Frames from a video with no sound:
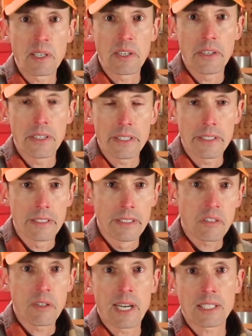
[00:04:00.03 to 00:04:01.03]
I heard it,
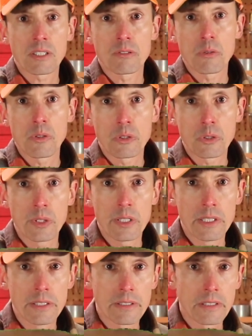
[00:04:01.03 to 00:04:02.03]
crashing through the
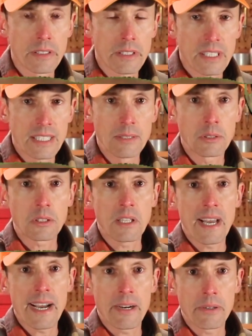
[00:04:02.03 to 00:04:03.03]
trees. It was
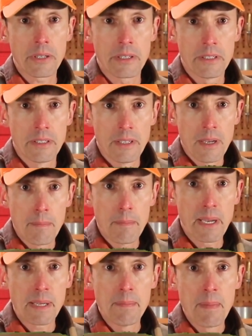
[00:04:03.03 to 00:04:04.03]
loud.
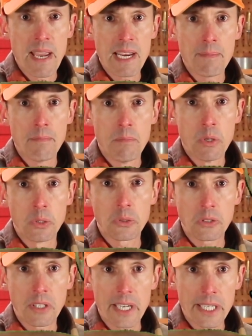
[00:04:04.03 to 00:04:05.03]
Big mane
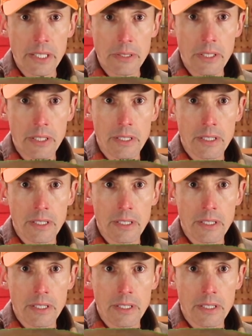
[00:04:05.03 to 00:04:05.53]
moose loud.